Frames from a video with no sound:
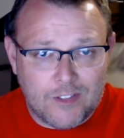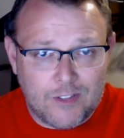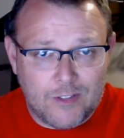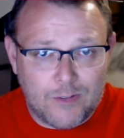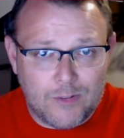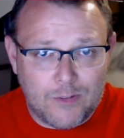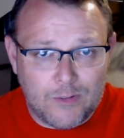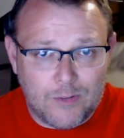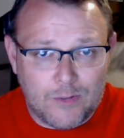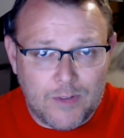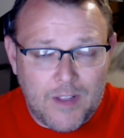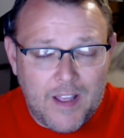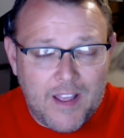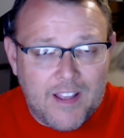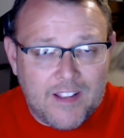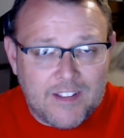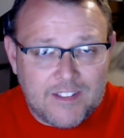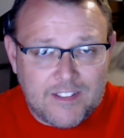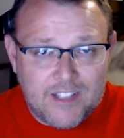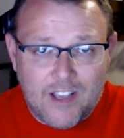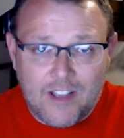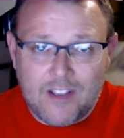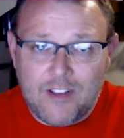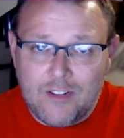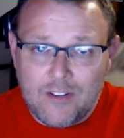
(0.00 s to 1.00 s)
to
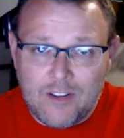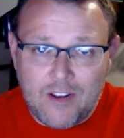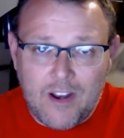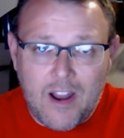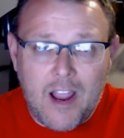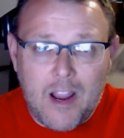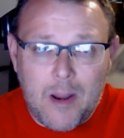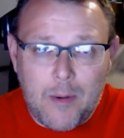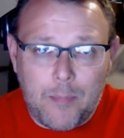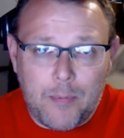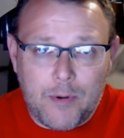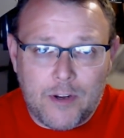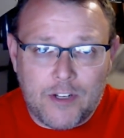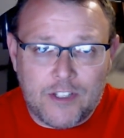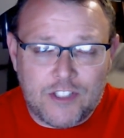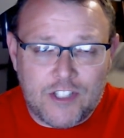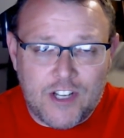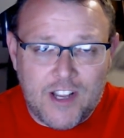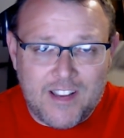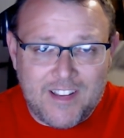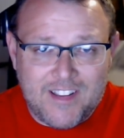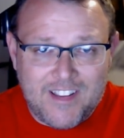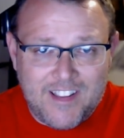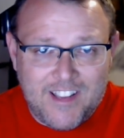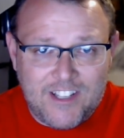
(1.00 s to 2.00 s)
tell you that I appreciate
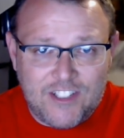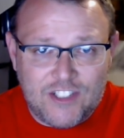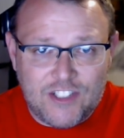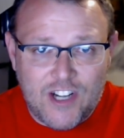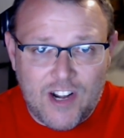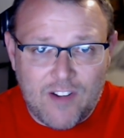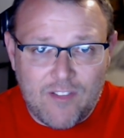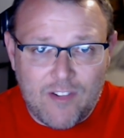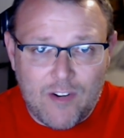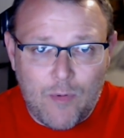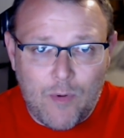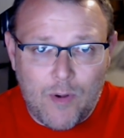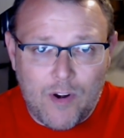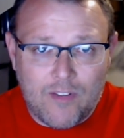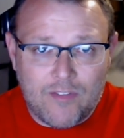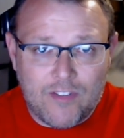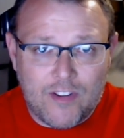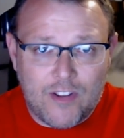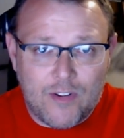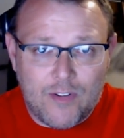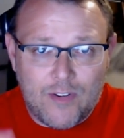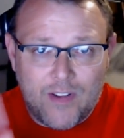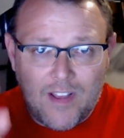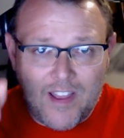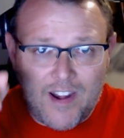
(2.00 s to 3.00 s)
each and every one of
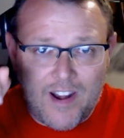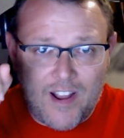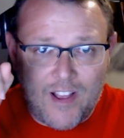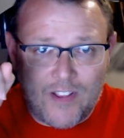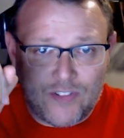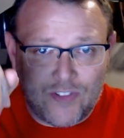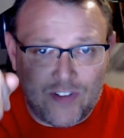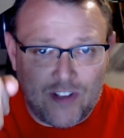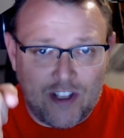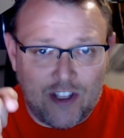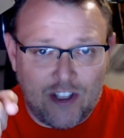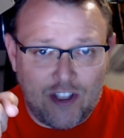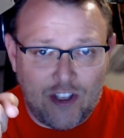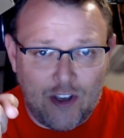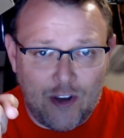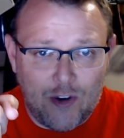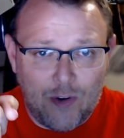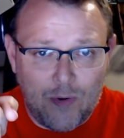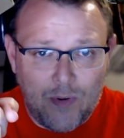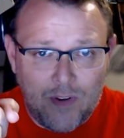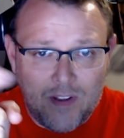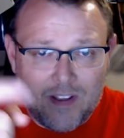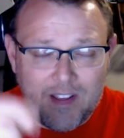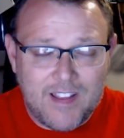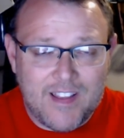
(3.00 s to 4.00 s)
you, and I'll see
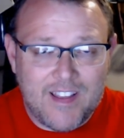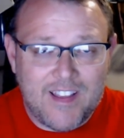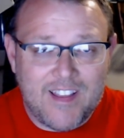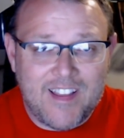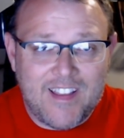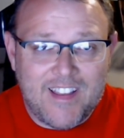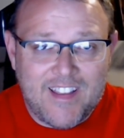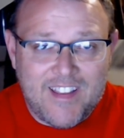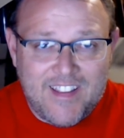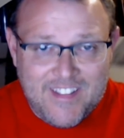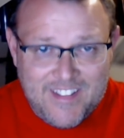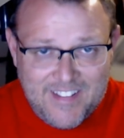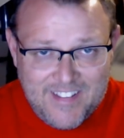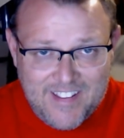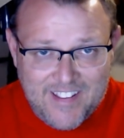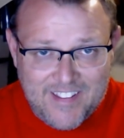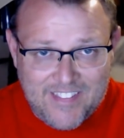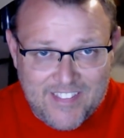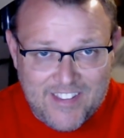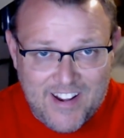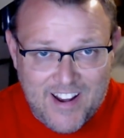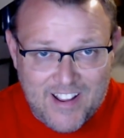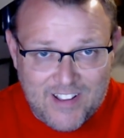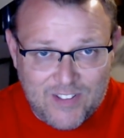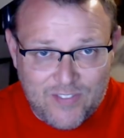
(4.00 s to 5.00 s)
you in
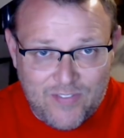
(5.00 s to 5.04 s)
the next